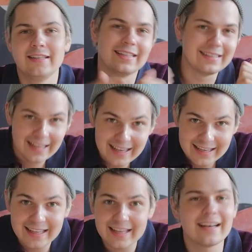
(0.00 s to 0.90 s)
You did
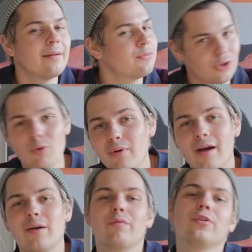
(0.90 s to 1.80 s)
it, kid. I'm so
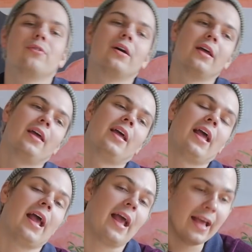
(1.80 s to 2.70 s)
proud of you.
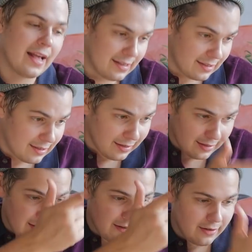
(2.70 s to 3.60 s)
And
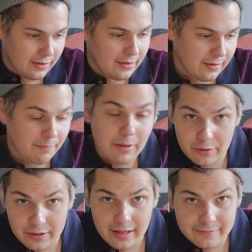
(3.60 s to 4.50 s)

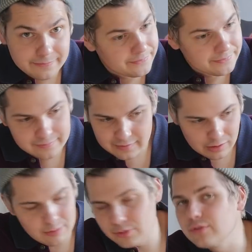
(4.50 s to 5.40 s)
better yet,
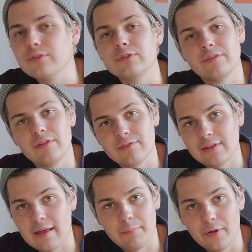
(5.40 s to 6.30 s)
look how much food you have left in
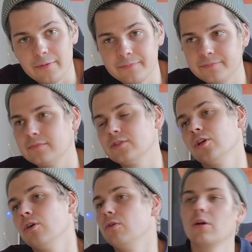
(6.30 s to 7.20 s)
that bowl.
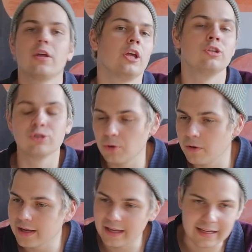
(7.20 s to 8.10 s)
So
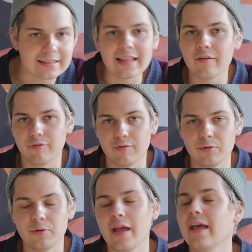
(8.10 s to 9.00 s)
enjoy, eat that
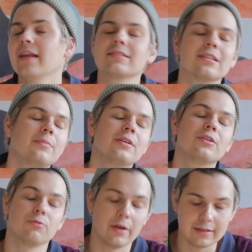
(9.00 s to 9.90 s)
food, and it's gonna be
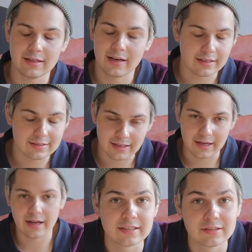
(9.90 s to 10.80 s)
great the next
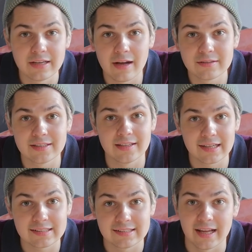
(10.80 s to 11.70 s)
day. So now it's the
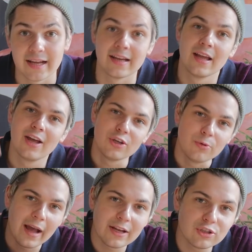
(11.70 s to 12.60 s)
next day. You
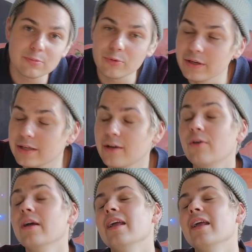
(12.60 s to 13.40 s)
had your burrito.